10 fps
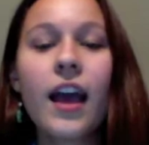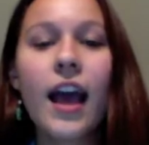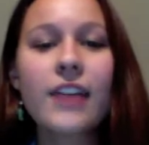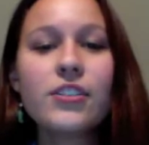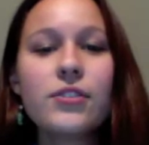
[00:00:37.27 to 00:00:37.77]

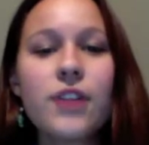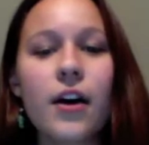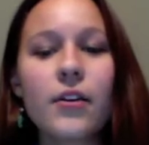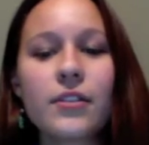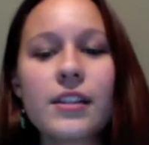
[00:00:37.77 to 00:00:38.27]
As you
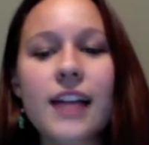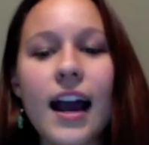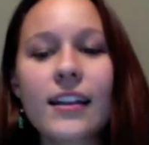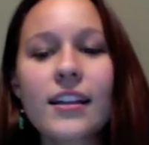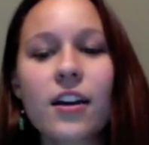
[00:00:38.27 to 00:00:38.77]
know, this
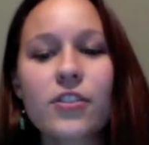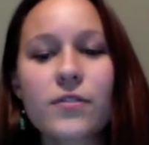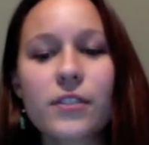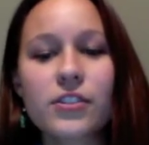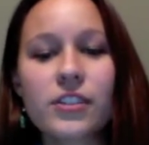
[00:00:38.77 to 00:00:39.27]
highly
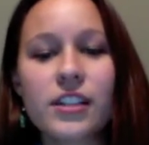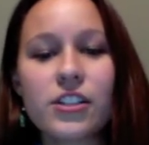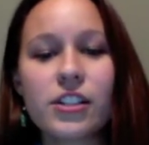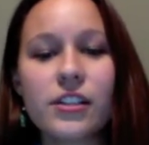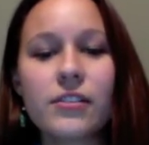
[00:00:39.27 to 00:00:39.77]
controversial
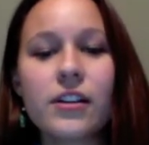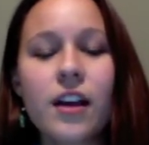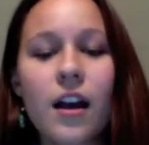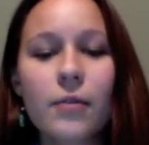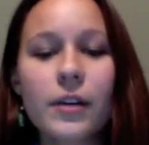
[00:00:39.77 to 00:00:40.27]
issue
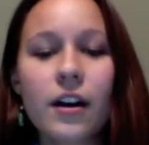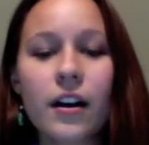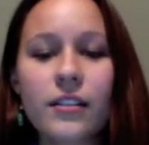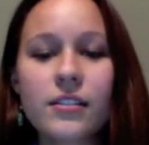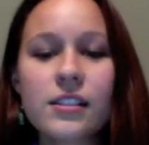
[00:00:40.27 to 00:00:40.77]

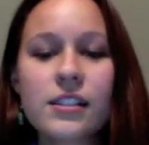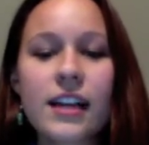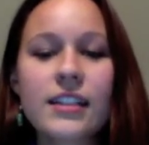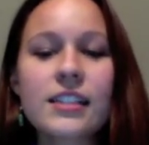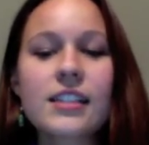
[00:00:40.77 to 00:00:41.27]
regards
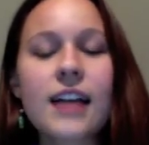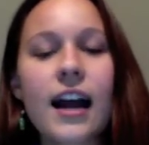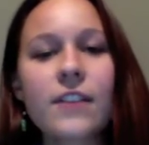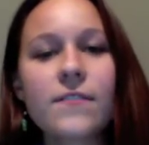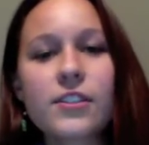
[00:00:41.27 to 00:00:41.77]
selecting
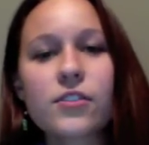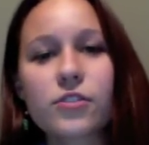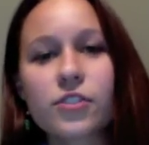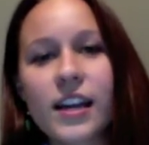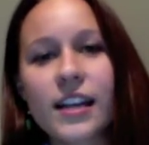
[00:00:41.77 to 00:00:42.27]
desired physical
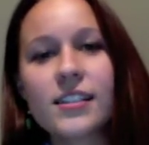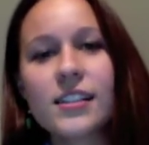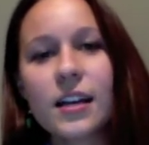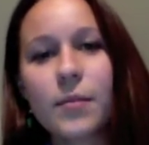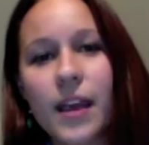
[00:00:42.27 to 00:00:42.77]
traits
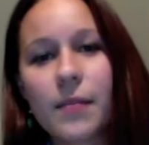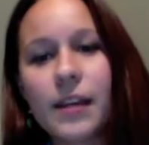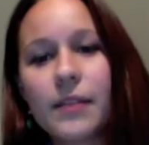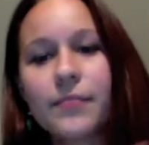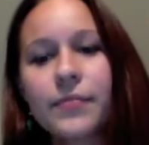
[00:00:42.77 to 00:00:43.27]
in a
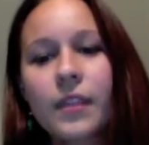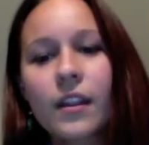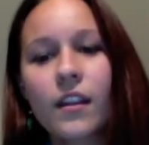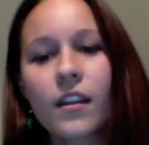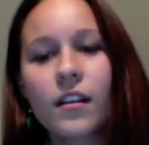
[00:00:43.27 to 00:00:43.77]
baby.
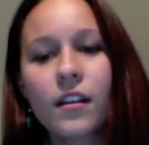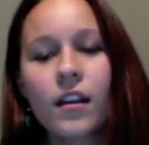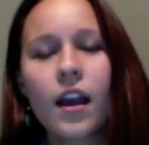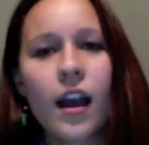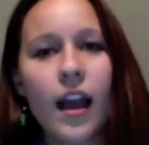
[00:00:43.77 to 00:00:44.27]

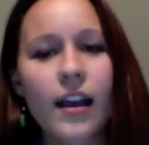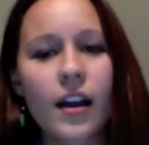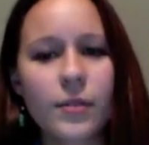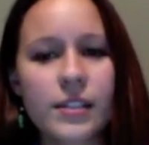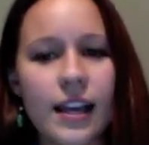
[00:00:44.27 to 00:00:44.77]
Hang
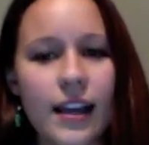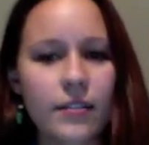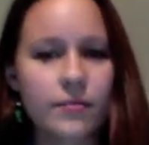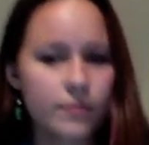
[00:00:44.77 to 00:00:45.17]
on one second.